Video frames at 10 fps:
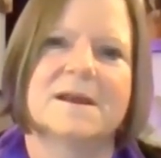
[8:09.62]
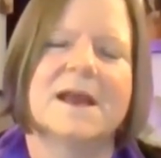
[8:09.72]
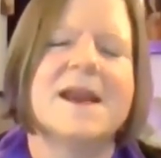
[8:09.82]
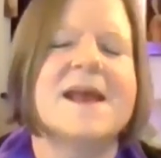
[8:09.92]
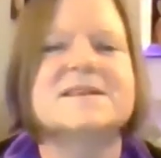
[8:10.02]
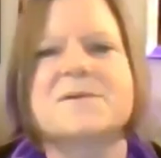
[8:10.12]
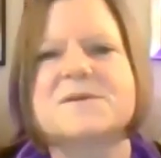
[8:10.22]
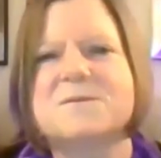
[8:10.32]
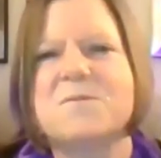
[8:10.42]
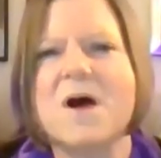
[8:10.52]
And as I
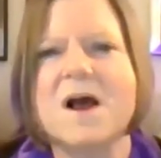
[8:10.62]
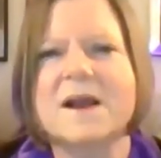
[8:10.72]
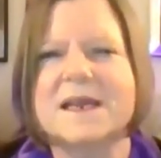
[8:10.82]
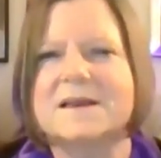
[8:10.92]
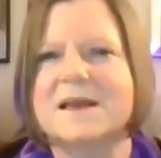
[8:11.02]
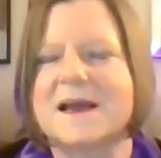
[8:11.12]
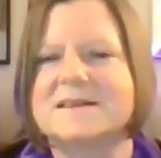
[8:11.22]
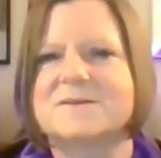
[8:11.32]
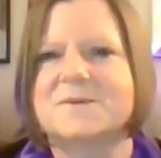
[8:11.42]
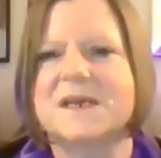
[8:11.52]
was walking
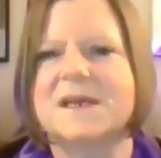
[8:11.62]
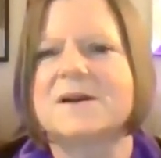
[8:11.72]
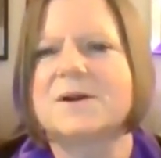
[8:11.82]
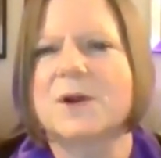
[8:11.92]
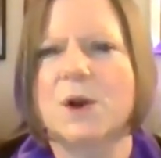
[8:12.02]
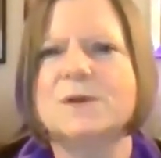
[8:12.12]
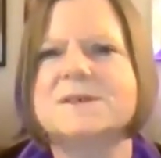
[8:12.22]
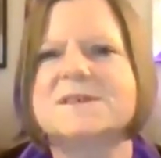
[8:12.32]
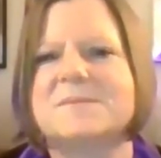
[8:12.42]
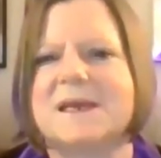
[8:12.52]
last week, it occurred
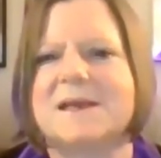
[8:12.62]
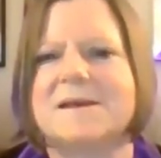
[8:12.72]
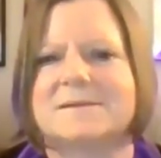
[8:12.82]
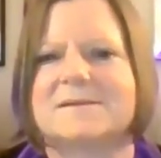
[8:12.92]
to me